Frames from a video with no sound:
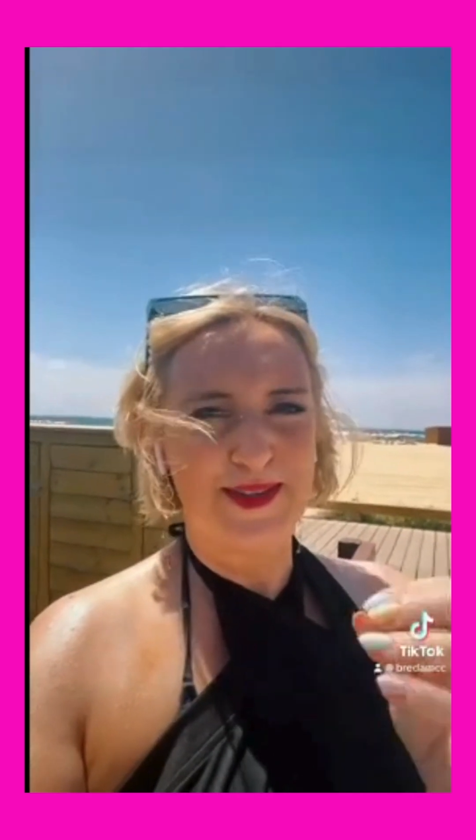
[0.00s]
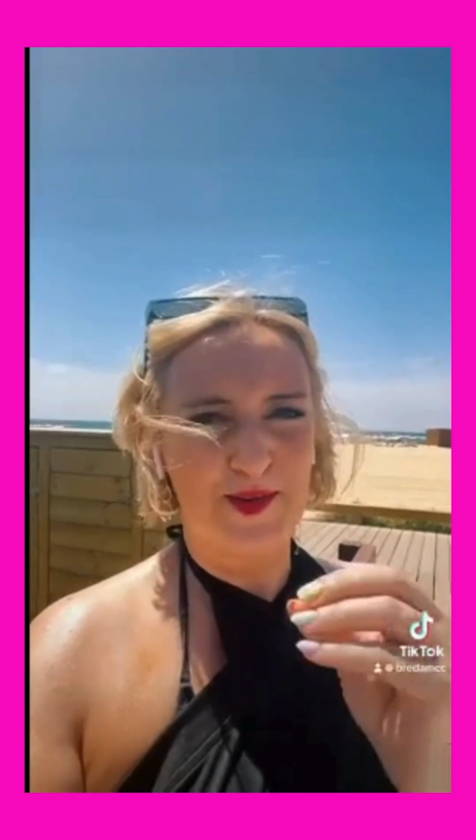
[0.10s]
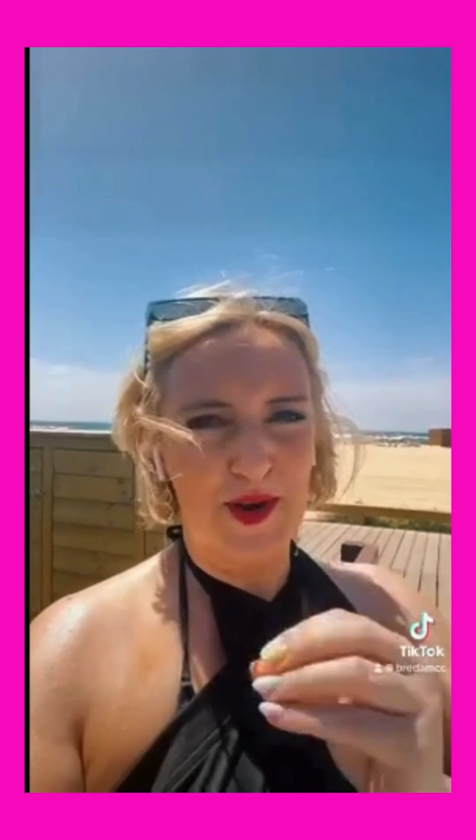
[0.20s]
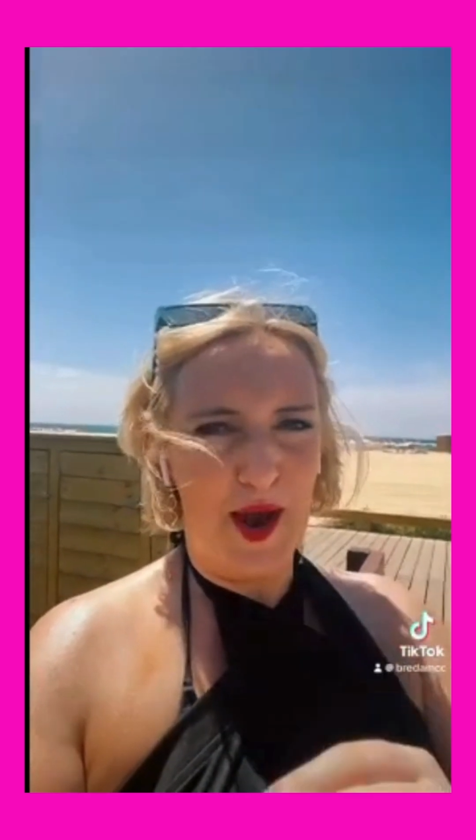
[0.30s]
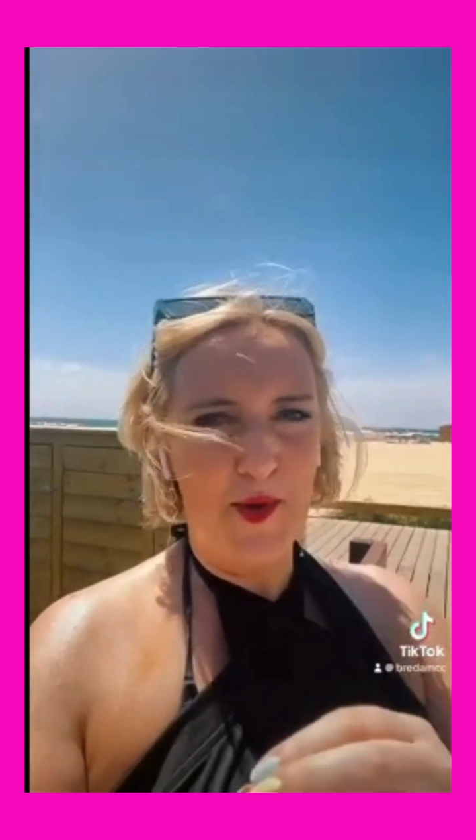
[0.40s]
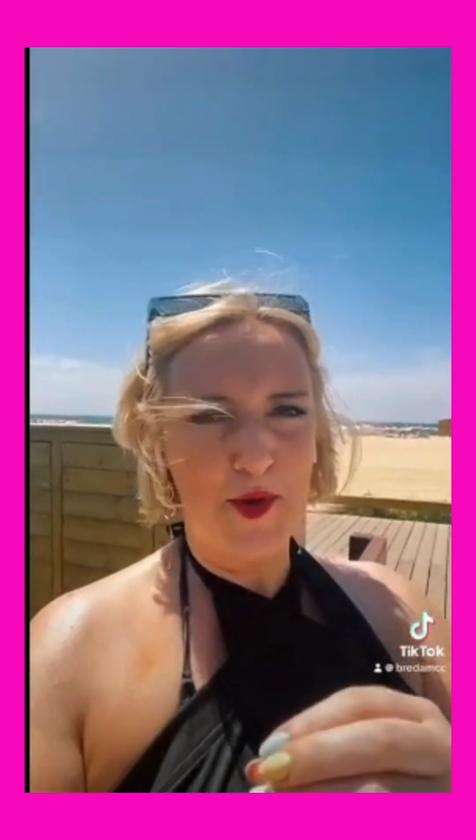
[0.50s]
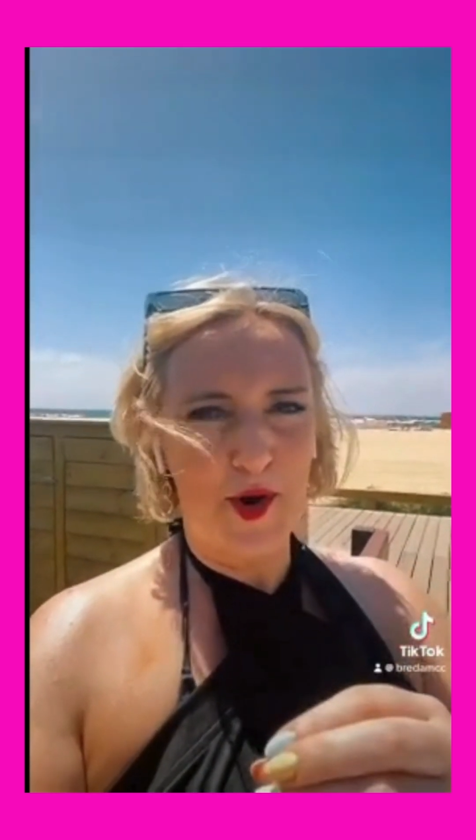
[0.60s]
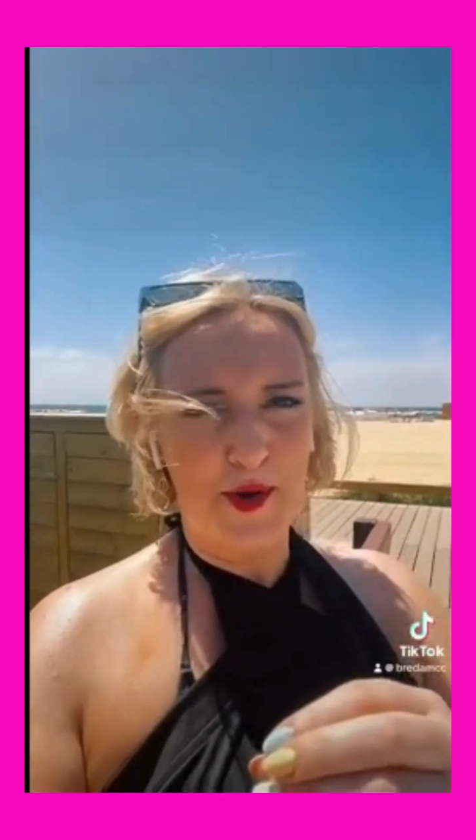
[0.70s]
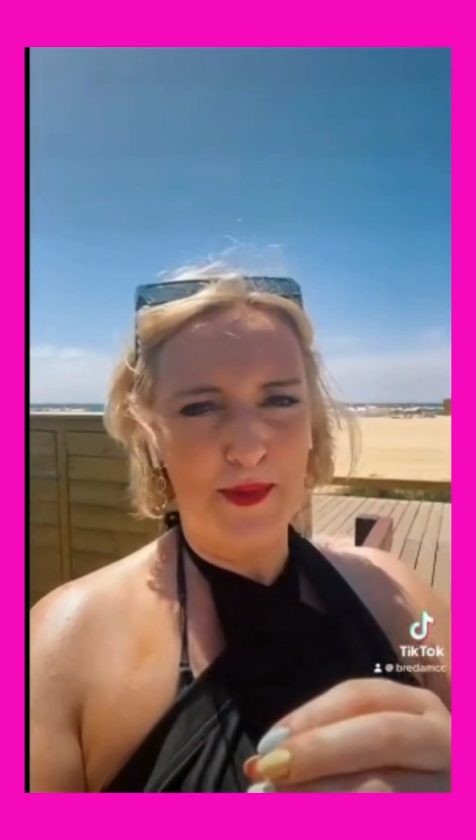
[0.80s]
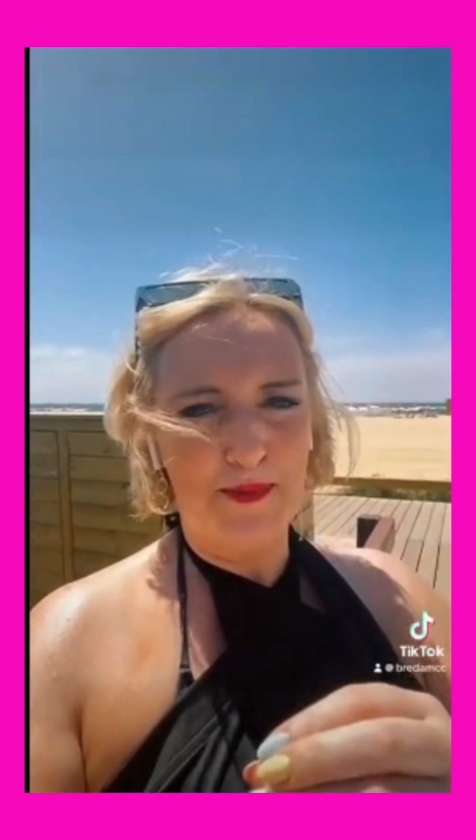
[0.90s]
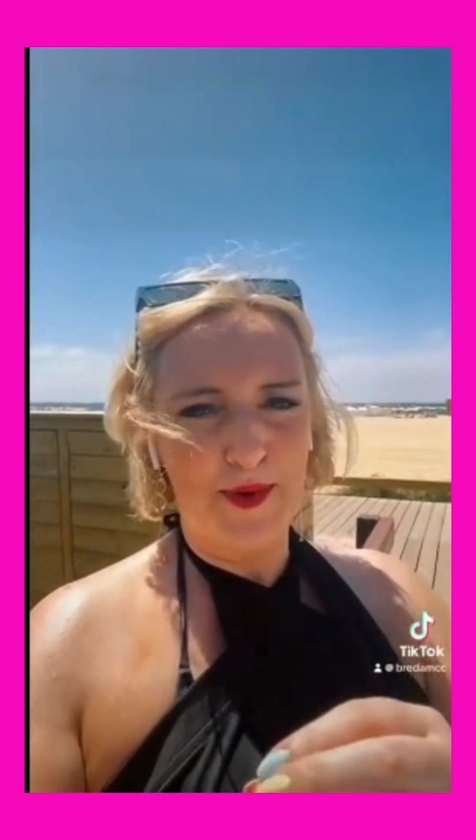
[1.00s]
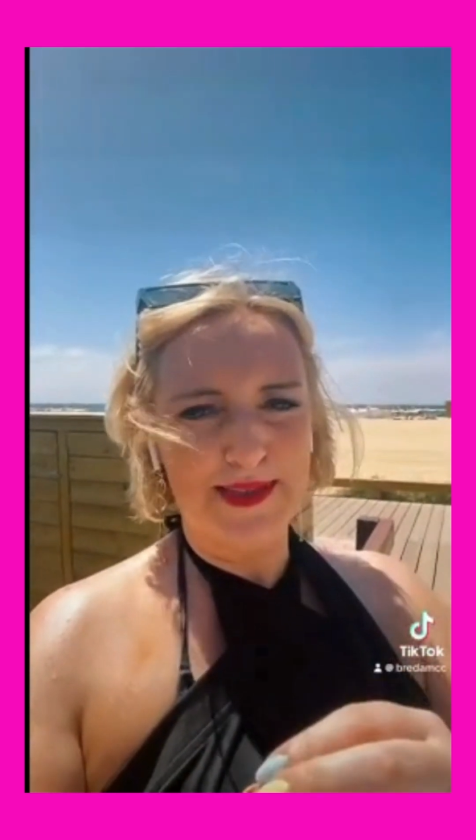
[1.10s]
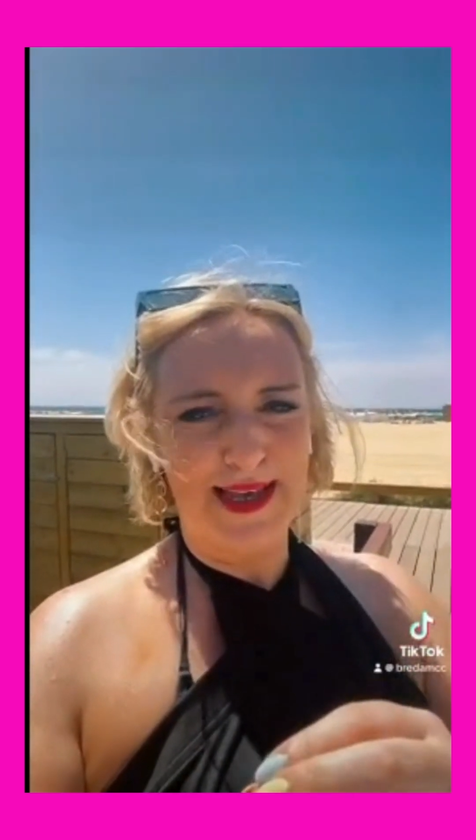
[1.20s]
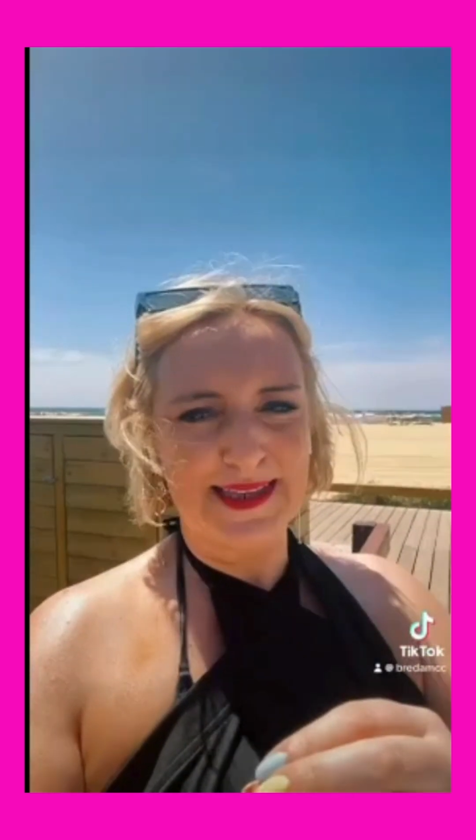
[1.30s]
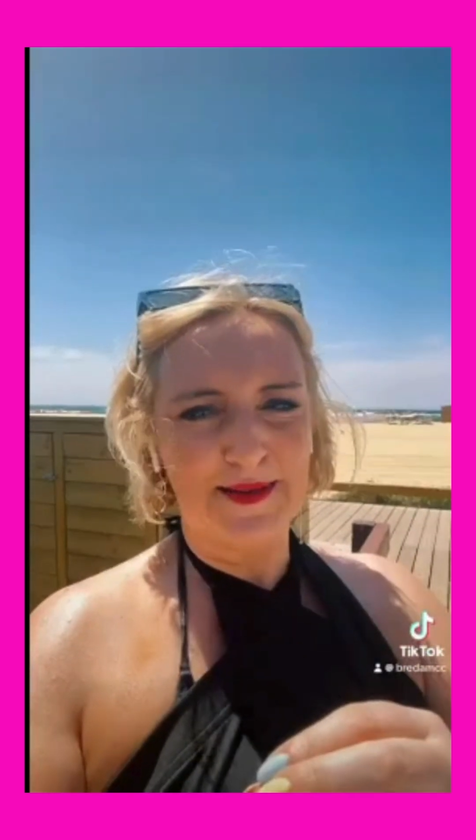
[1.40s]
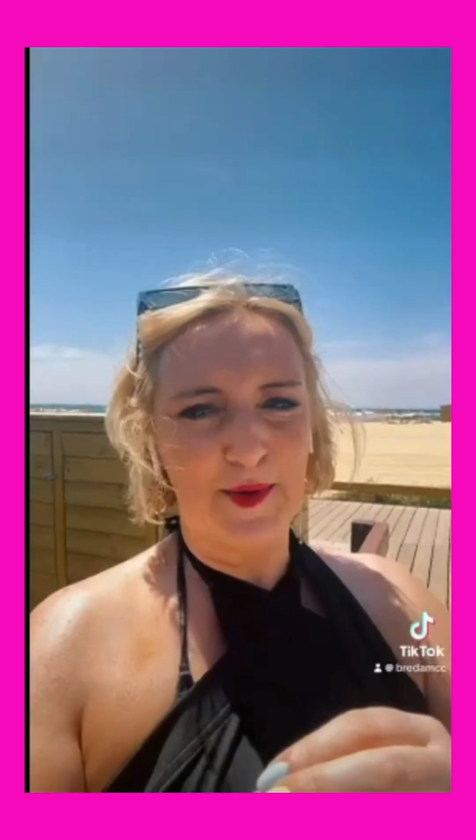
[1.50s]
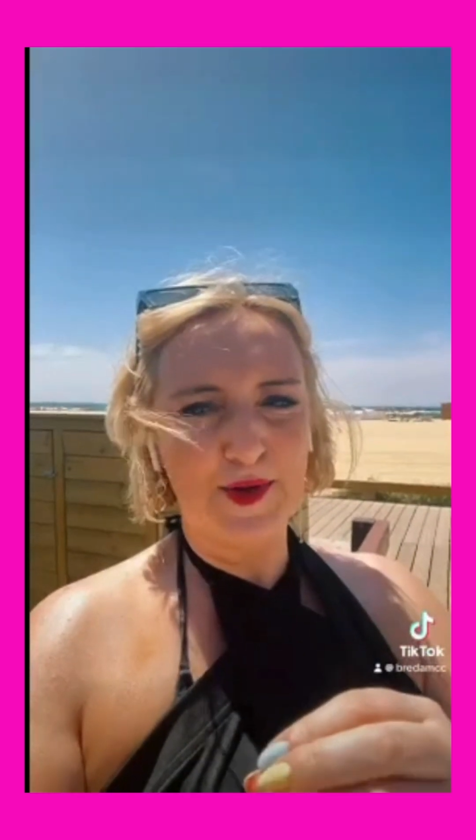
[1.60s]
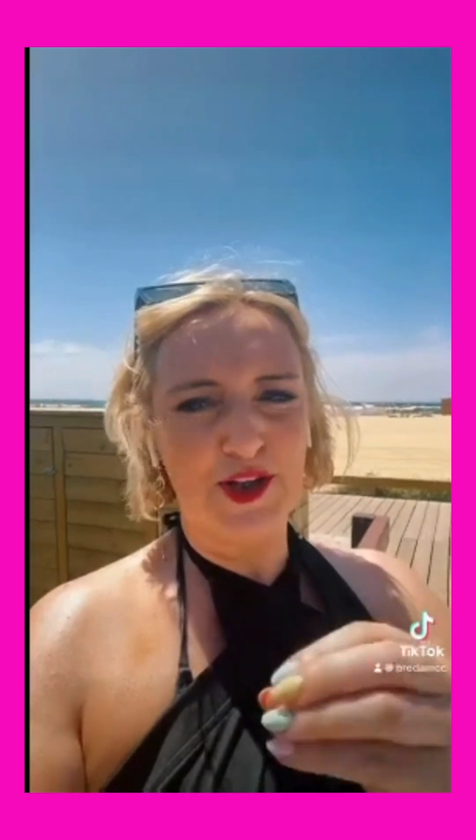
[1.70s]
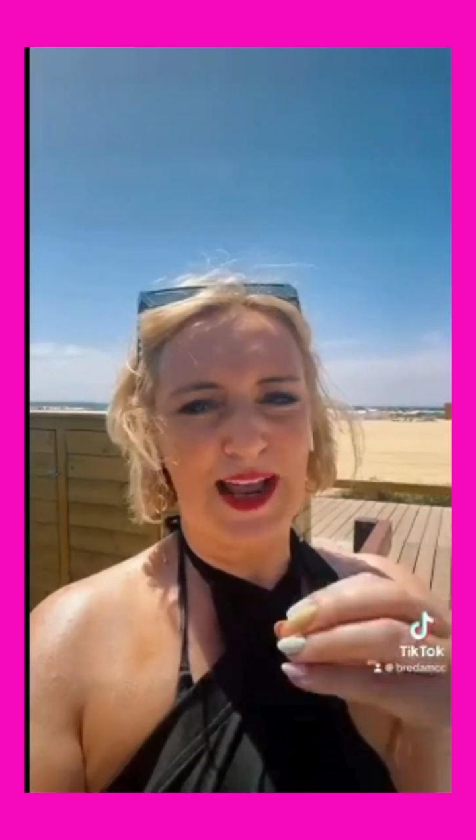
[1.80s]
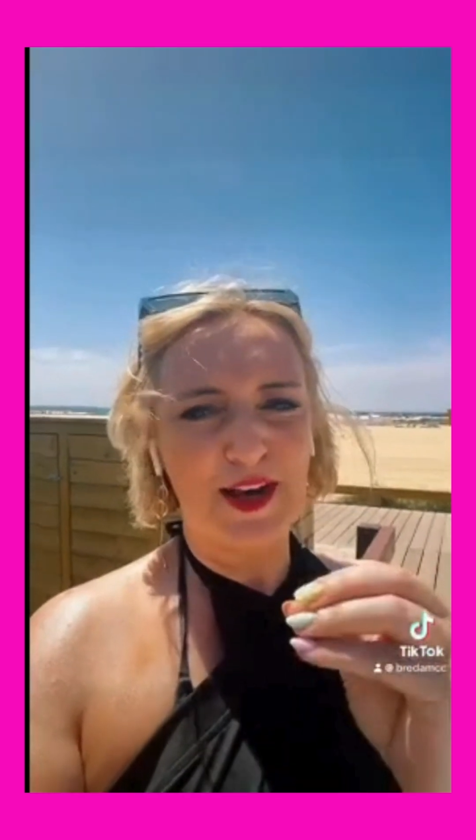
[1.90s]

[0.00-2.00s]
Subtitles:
So now you're going to be processing emotion